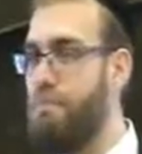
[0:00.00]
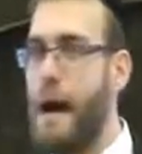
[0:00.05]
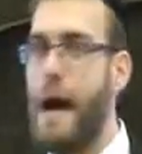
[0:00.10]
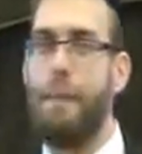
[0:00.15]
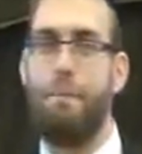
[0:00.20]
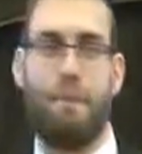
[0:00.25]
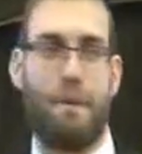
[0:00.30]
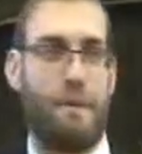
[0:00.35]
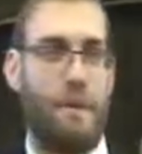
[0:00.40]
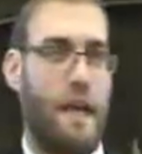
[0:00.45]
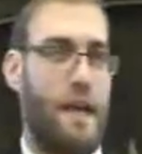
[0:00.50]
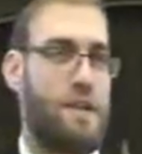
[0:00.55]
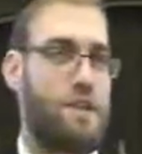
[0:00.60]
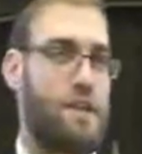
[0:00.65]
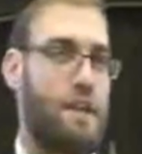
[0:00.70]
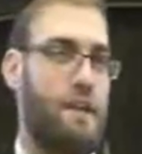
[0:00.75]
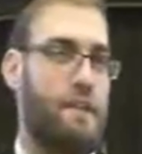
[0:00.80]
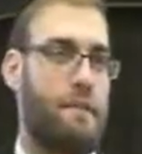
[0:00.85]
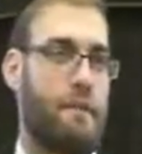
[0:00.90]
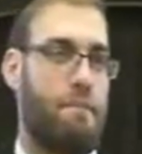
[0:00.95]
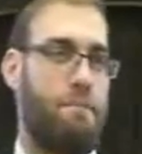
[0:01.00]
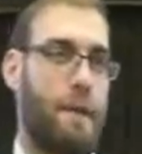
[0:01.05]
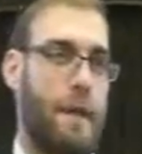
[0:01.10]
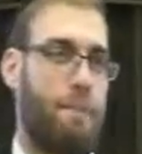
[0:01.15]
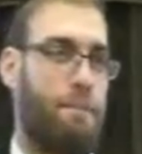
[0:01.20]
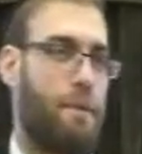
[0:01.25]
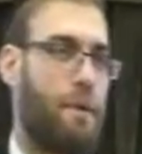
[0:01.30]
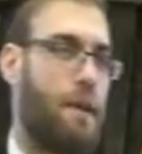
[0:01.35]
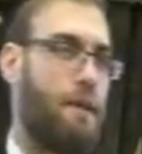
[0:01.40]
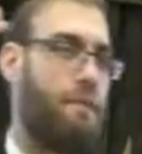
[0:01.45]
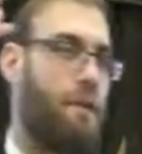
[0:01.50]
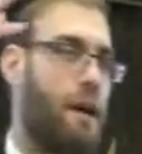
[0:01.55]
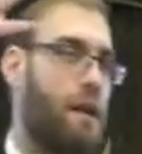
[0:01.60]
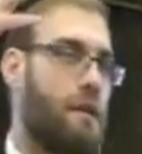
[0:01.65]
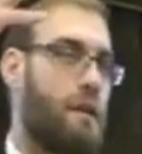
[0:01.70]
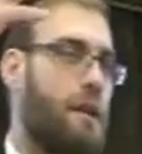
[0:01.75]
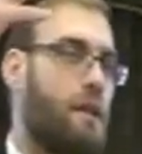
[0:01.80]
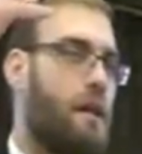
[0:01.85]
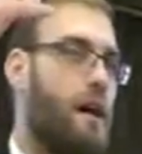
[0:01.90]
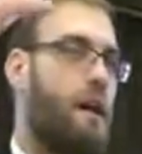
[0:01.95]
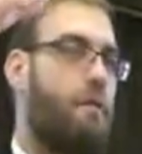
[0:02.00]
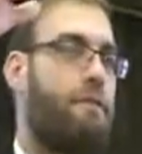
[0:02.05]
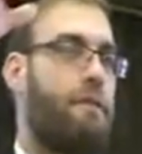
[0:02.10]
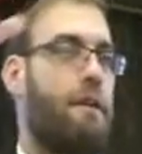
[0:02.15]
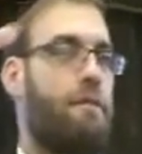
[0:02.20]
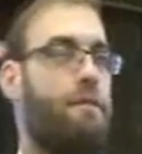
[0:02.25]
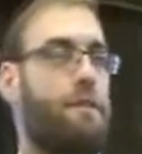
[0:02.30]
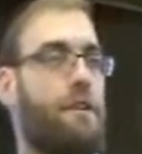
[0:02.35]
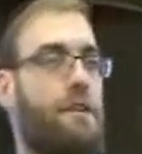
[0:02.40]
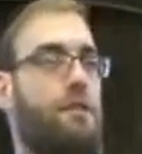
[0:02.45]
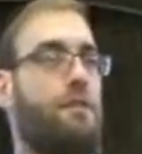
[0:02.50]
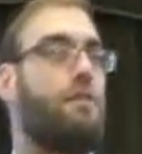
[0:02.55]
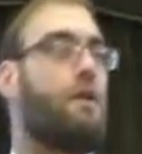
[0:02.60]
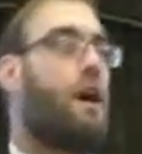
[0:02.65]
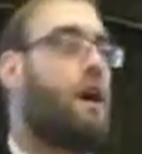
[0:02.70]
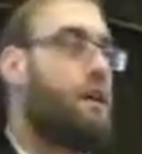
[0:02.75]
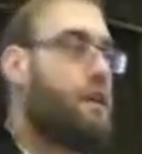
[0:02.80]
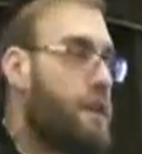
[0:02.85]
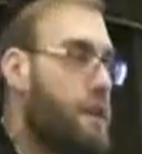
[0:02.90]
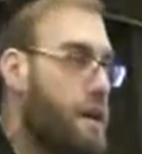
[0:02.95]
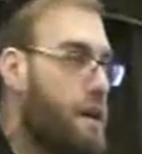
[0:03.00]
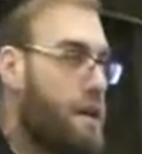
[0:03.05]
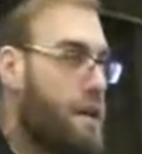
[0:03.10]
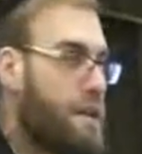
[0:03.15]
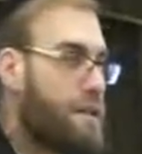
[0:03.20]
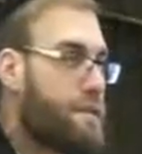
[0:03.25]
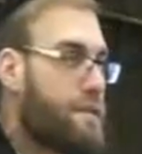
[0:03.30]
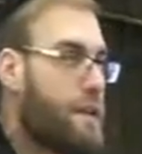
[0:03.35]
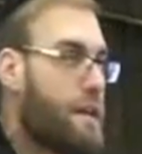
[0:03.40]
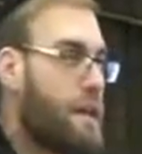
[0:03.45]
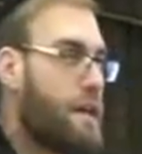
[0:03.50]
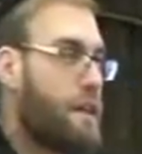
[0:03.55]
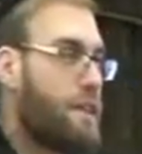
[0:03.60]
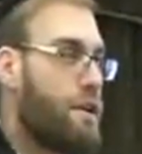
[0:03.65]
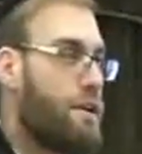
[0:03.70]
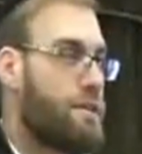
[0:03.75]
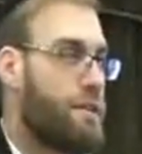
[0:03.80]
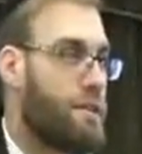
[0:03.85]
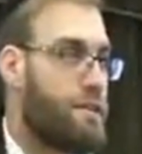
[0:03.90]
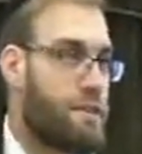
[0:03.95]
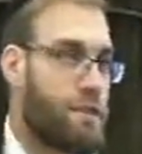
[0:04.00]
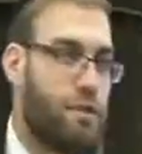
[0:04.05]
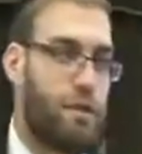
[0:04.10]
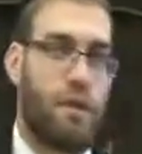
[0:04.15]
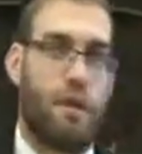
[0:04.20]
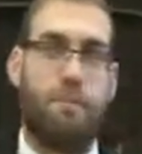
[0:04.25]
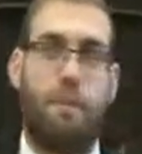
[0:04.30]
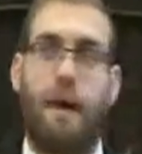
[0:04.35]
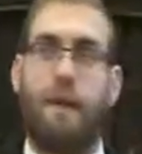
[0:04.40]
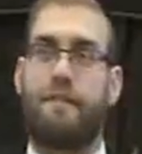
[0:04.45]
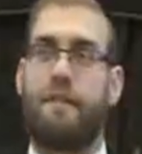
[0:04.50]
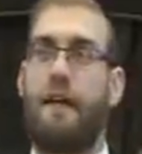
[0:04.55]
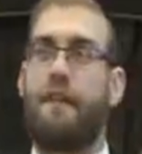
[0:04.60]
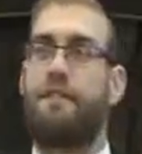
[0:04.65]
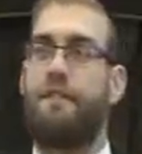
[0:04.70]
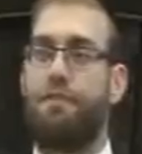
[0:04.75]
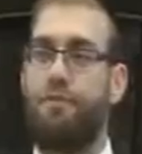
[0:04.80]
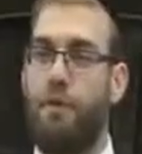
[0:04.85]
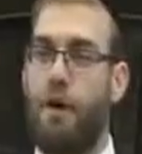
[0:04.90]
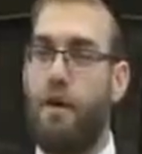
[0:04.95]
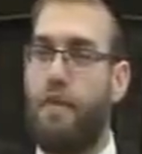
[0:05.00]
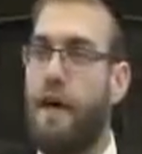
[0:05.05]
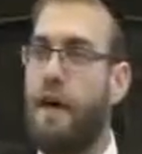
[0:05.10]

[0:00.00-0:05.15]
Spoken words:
populations of people, if in Kew Garden Hills there was a school bus that's